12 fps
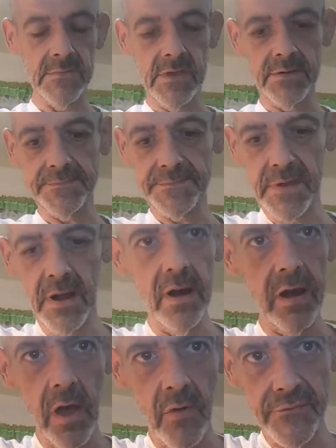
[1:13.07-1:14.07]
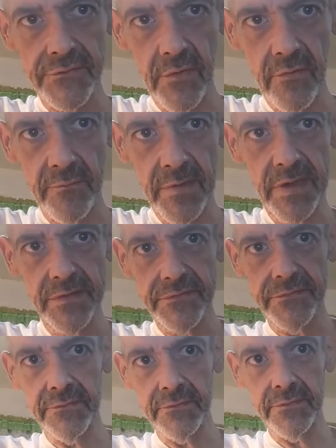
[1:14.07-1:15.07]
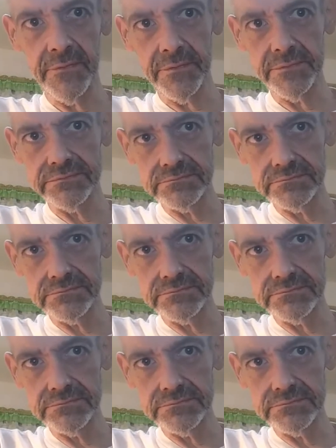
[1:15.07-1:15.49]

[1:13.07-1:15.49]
Yeah. Laws are made to